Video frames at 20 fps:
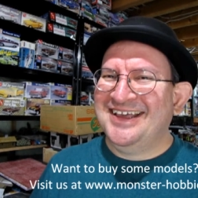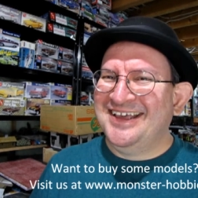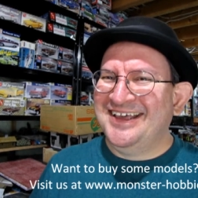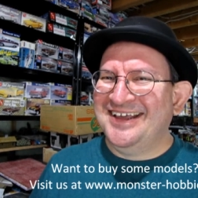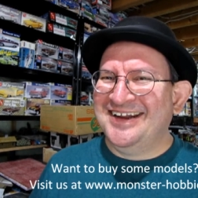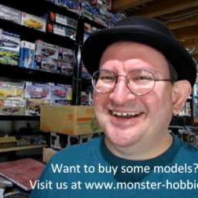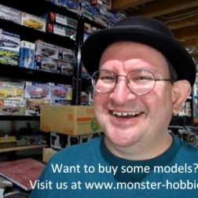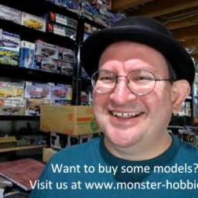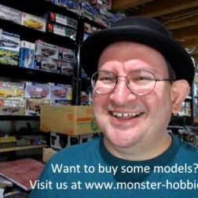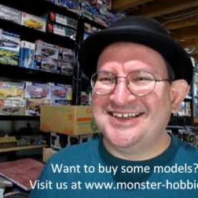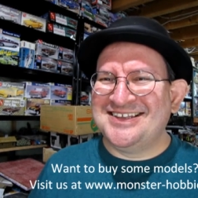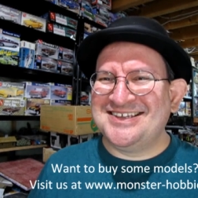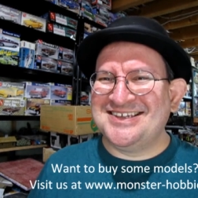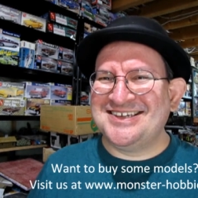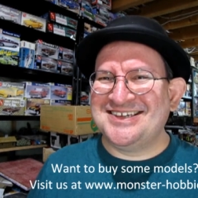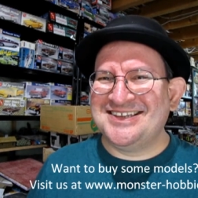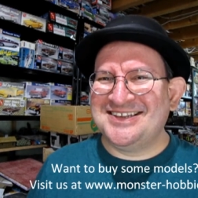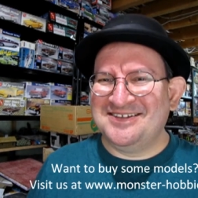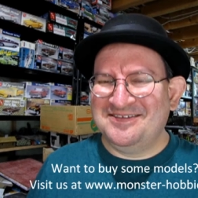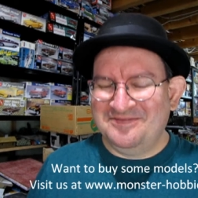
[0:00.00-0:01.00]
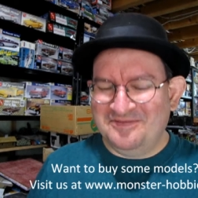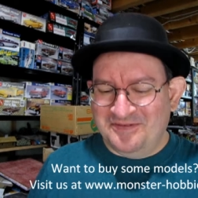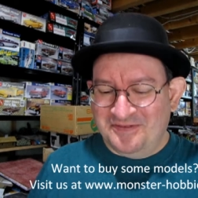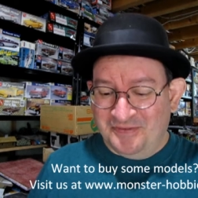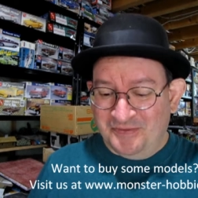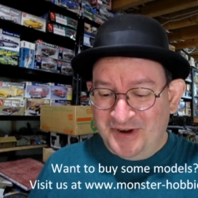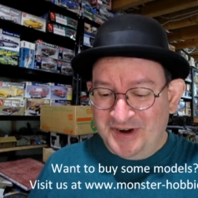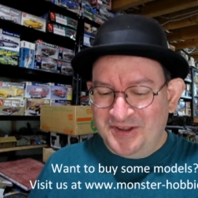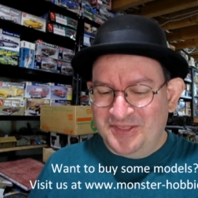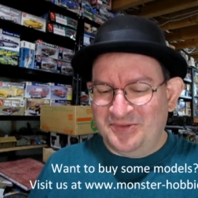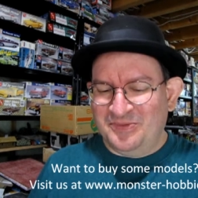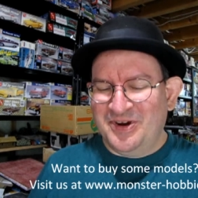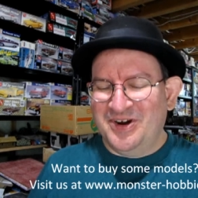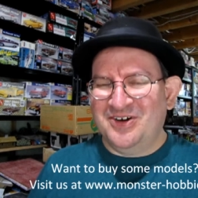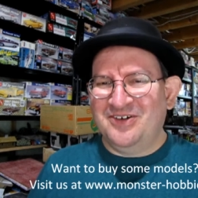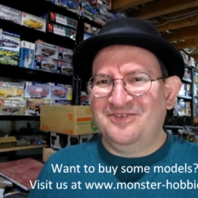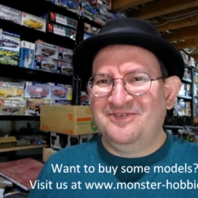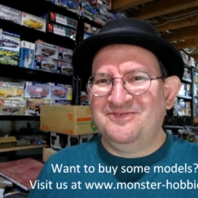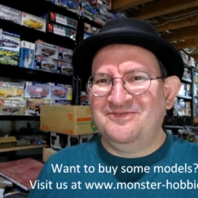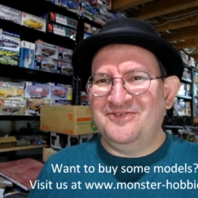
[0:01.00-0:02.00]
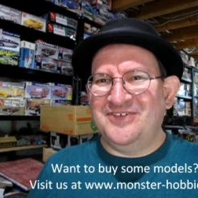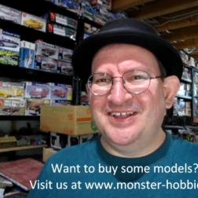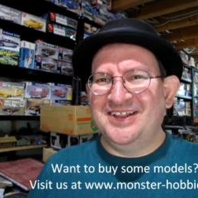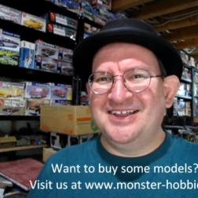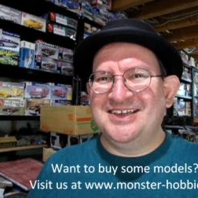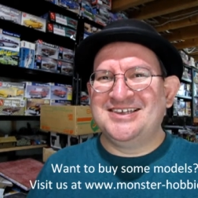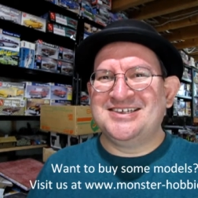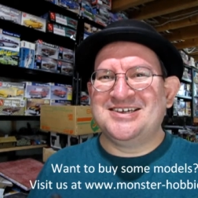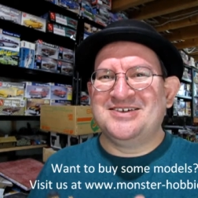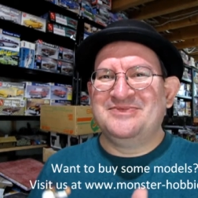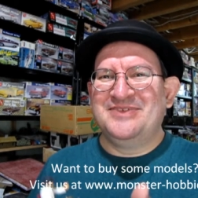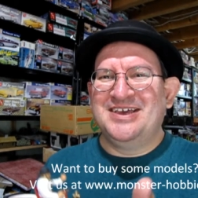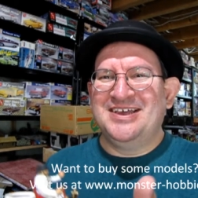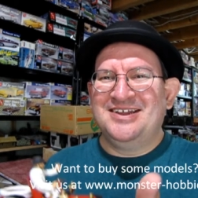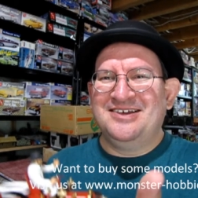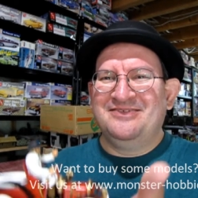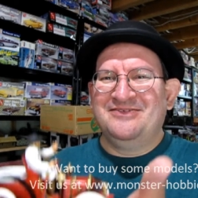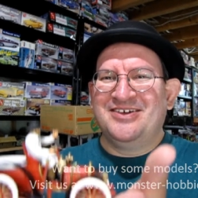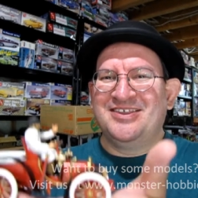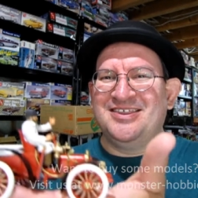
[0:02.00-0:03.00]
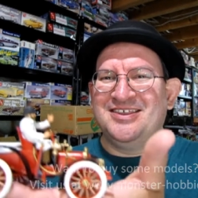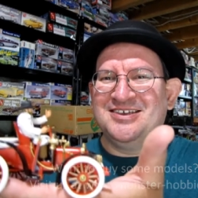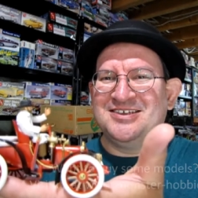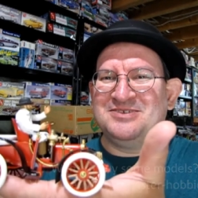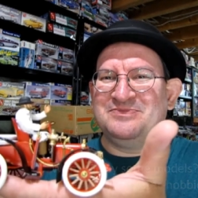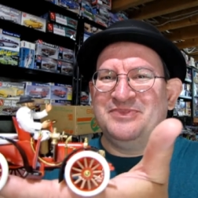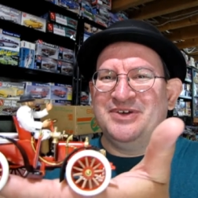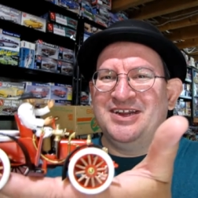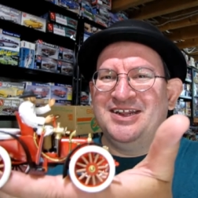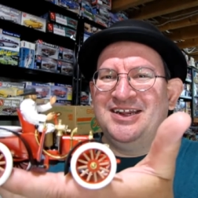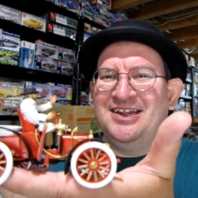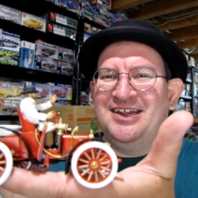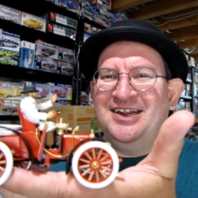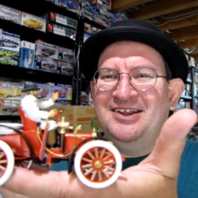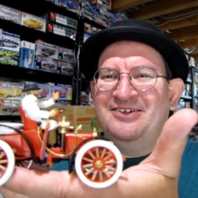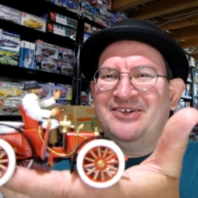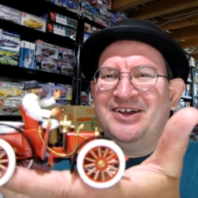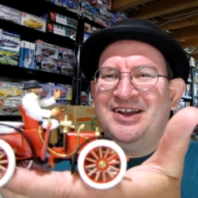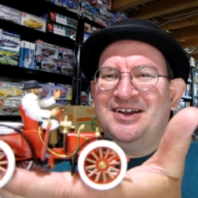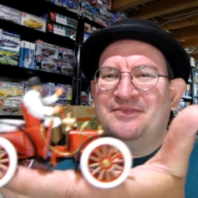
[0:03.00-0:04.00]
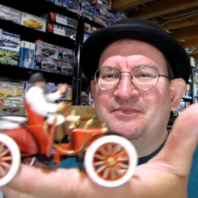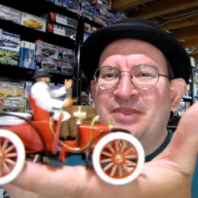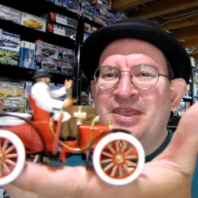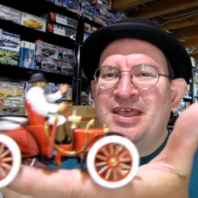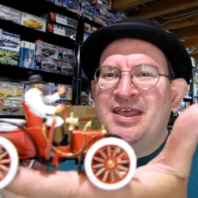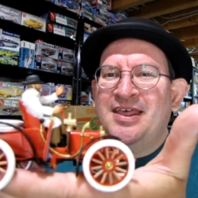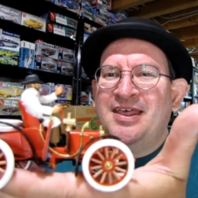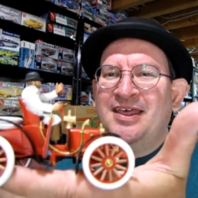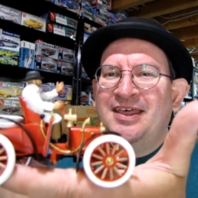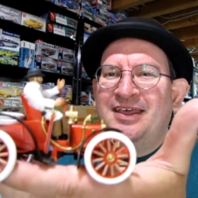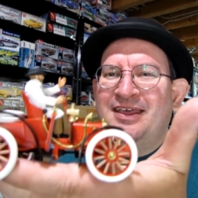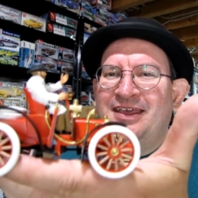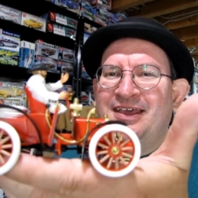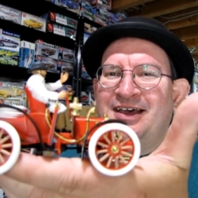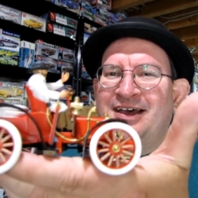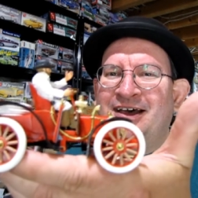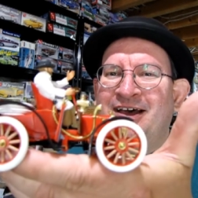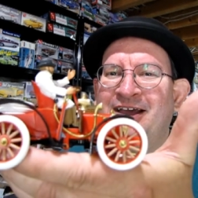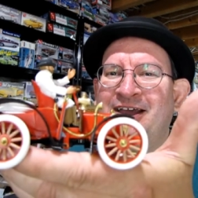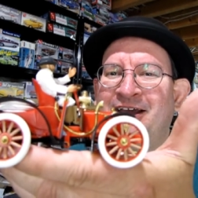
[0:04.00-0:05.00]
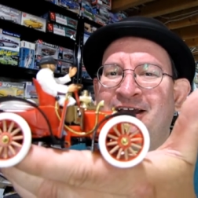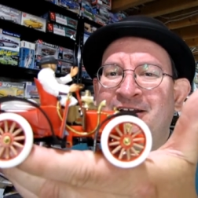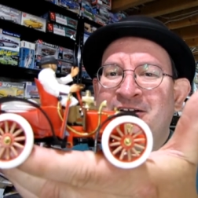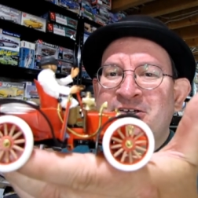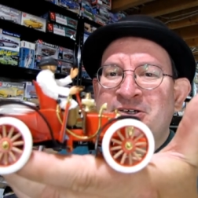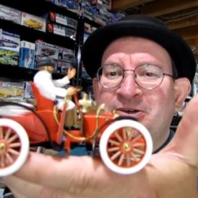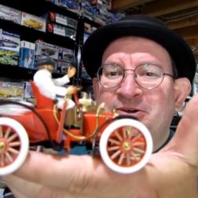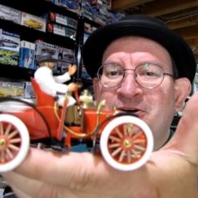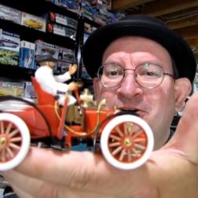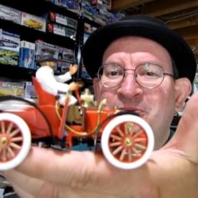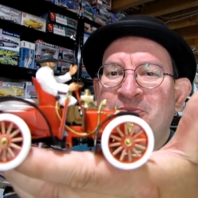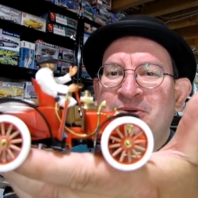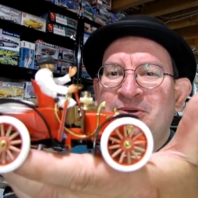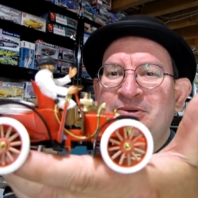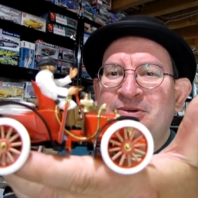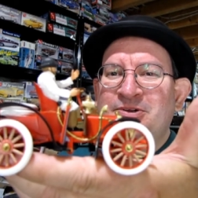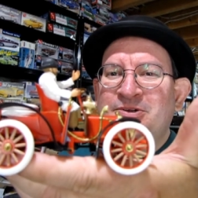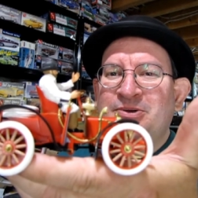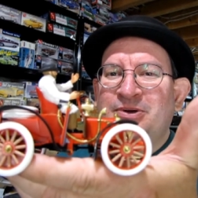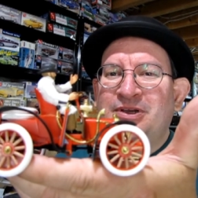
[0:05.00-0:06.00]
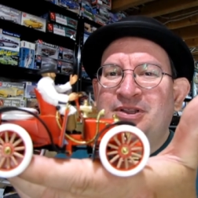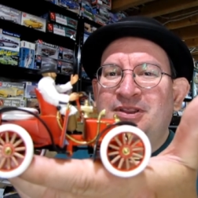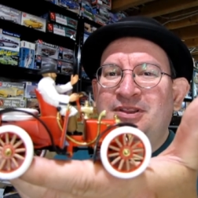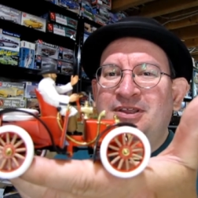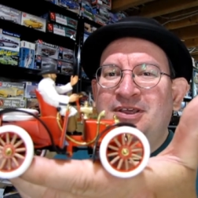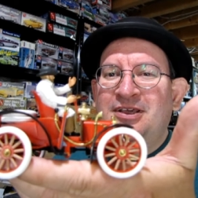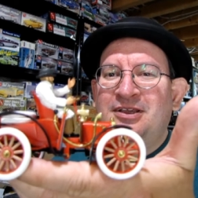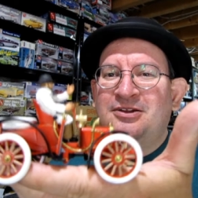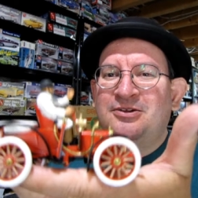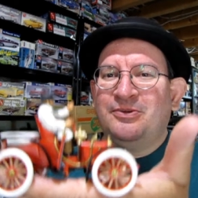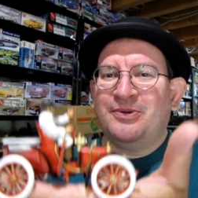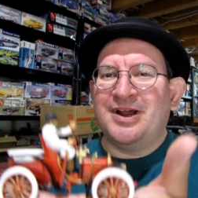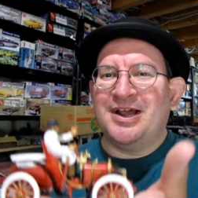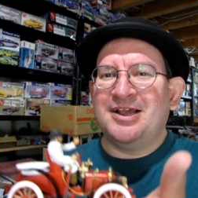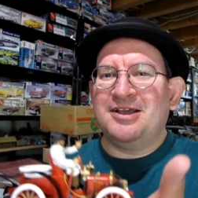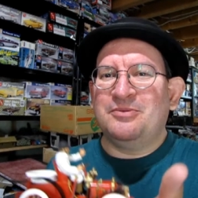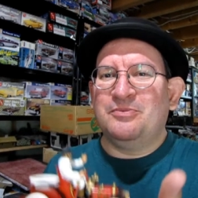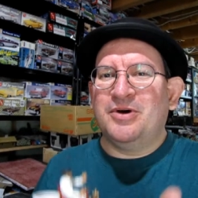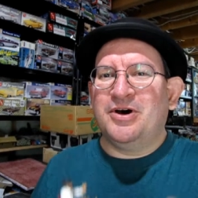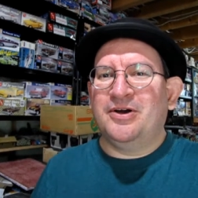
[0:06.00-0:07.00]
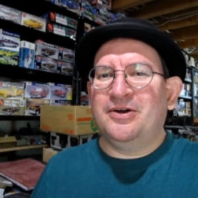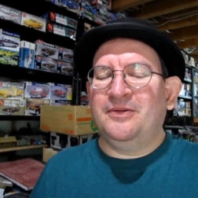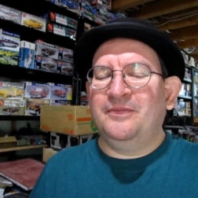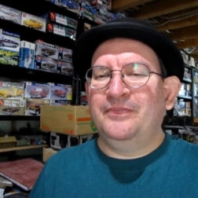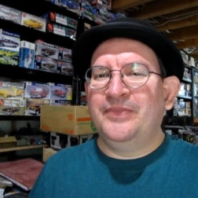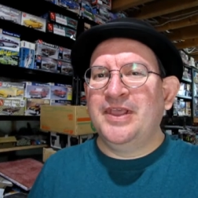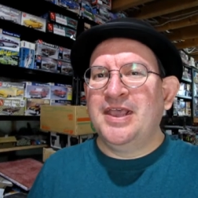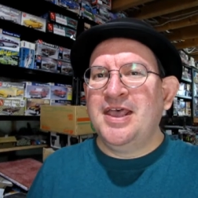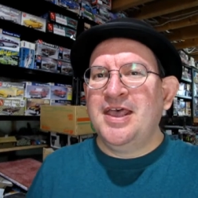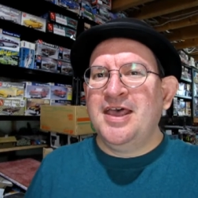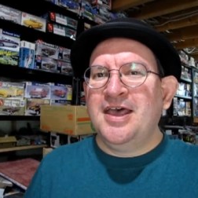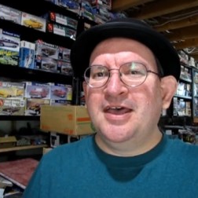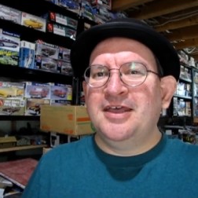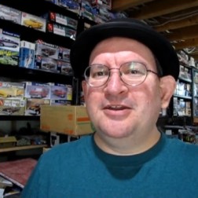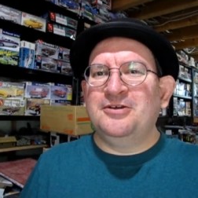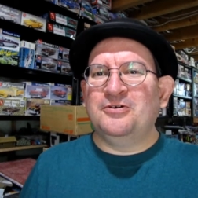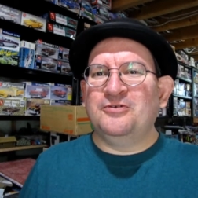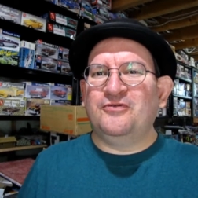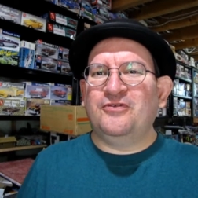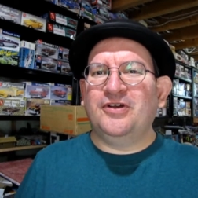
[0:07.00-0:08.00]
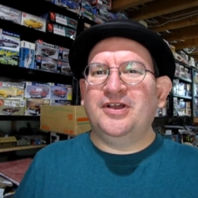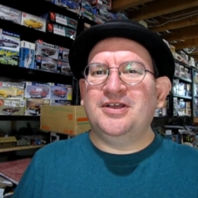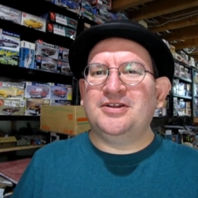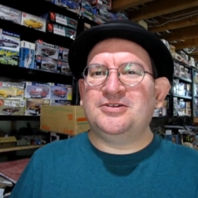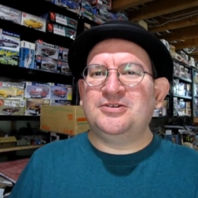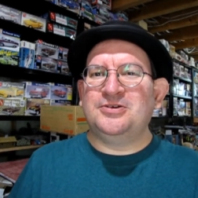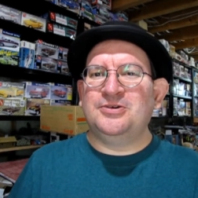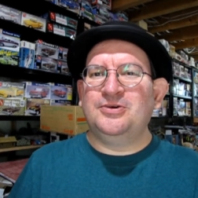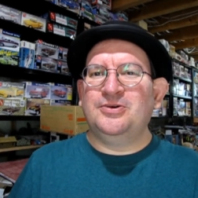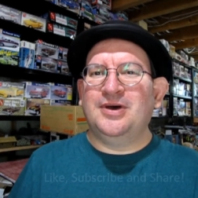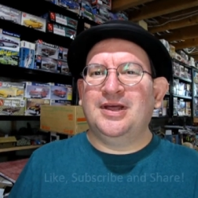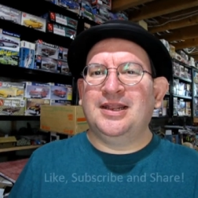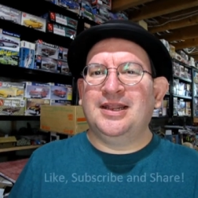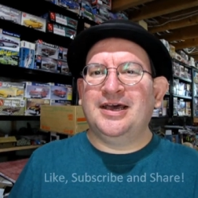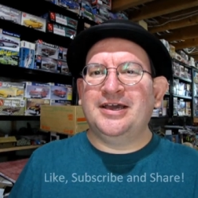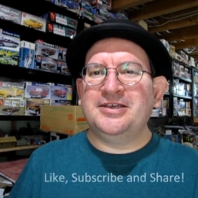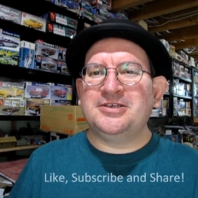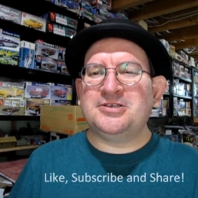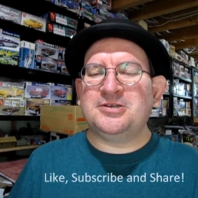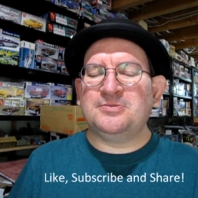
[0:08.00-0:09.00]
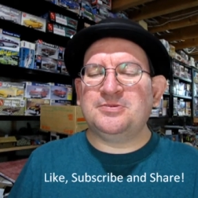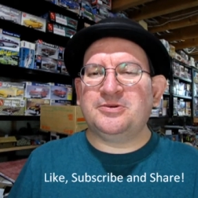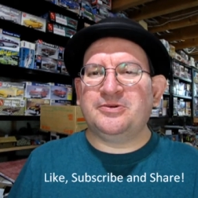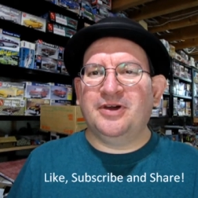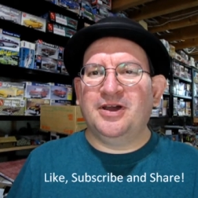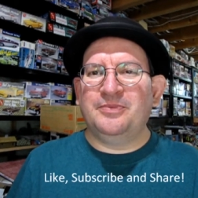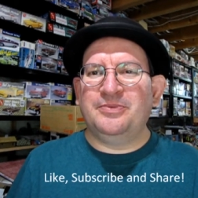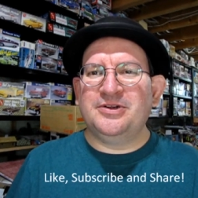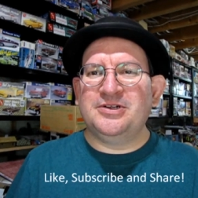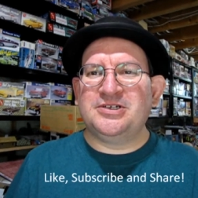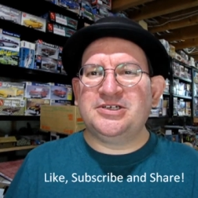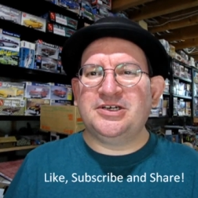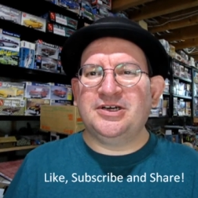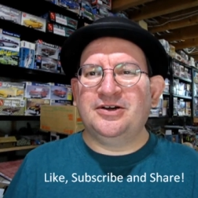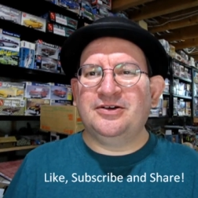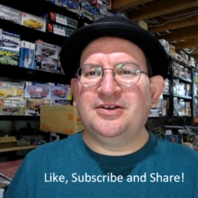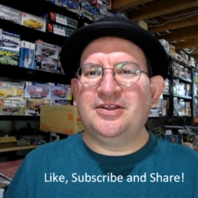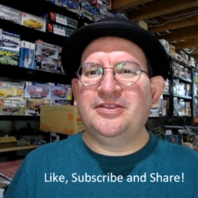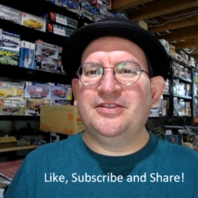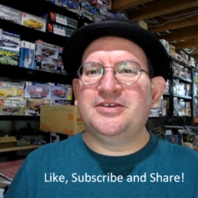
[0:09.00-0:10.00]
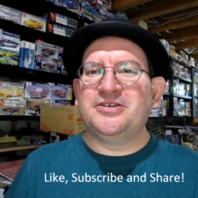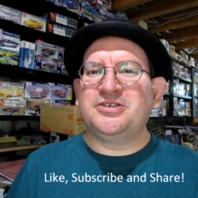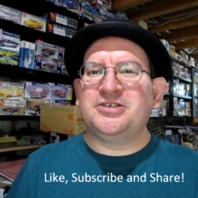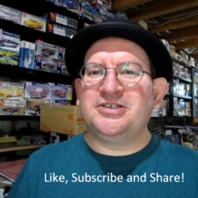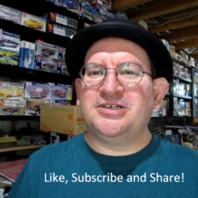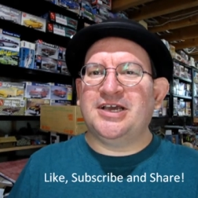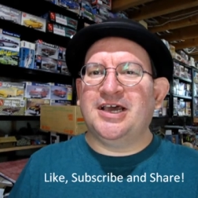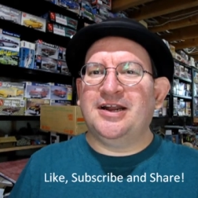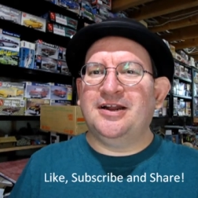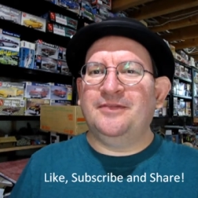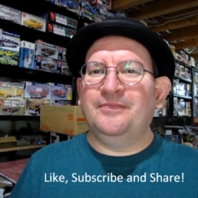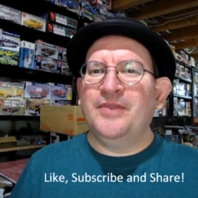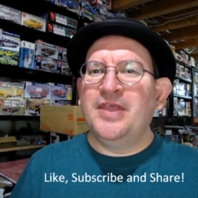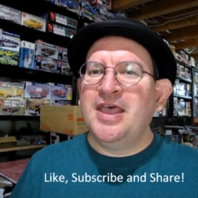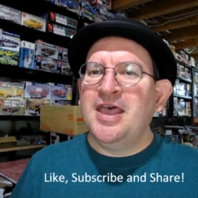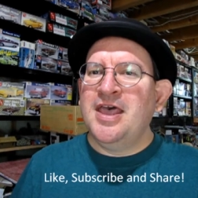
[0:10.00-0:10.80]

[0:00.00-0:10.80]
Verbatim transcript: You know, that's one of the weird feelings I'm getting with this. But at any rate, yeah, I sure hope you enjoyed the Darracq model. And don't forget to like, subscribe, and share to this channel.